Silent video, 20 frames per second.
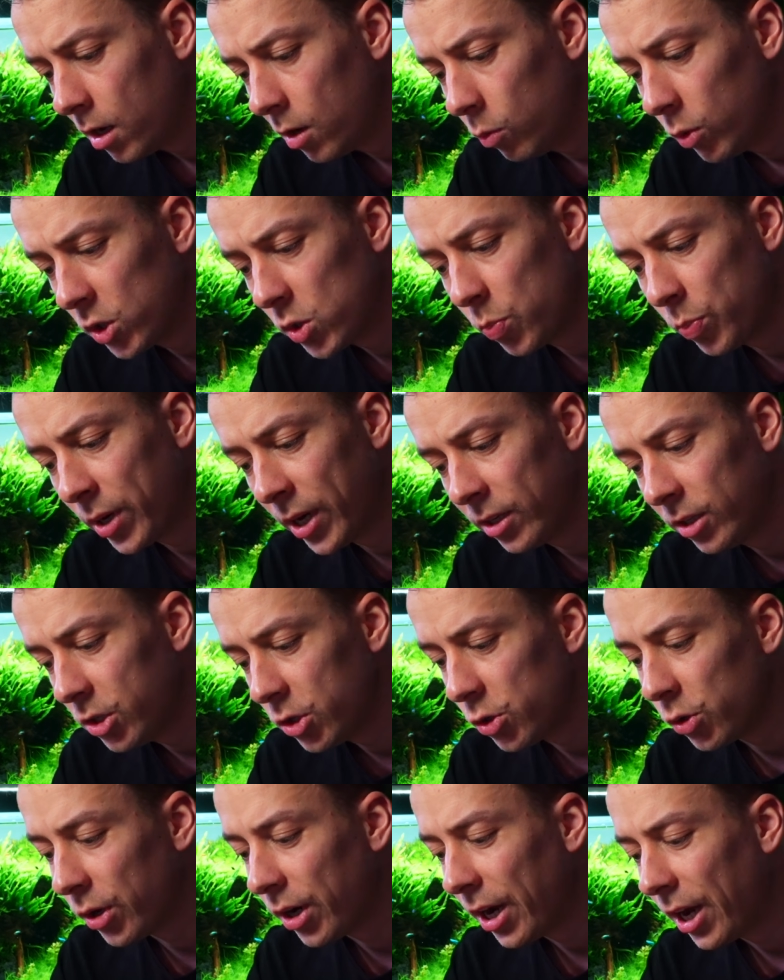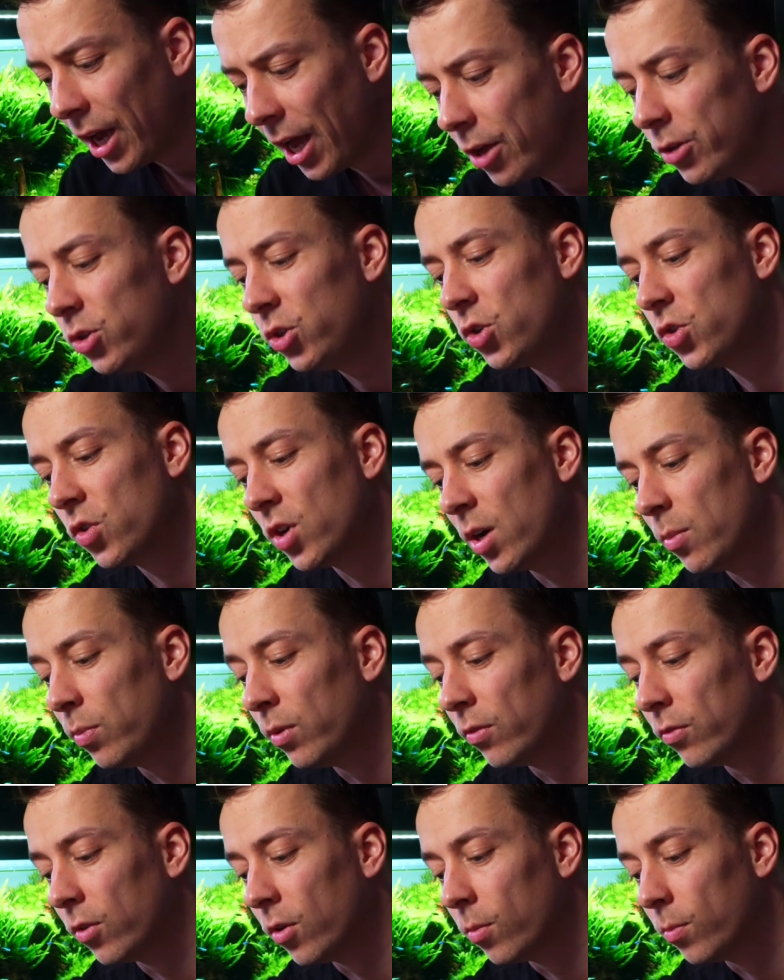Which brand is your algae
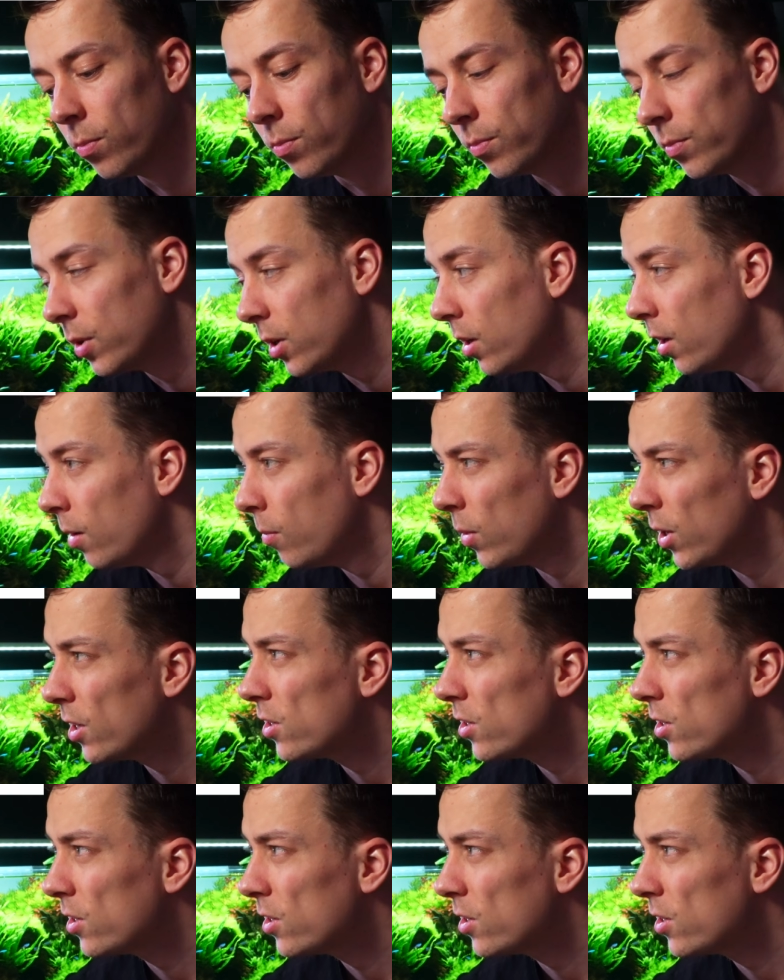scraper from? I'm